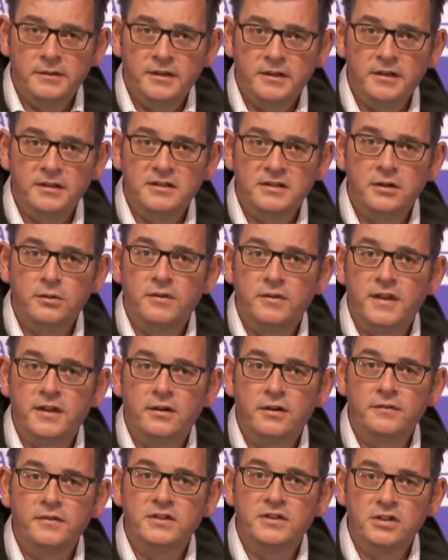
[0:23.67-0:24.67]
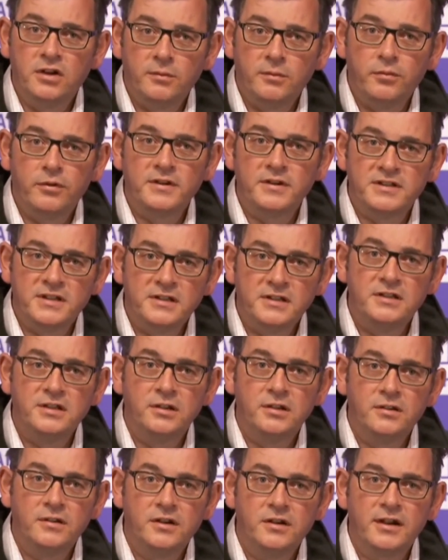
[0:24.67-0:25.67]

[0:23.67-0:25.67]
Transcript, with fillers: I think I dealt with that off the top where I said to you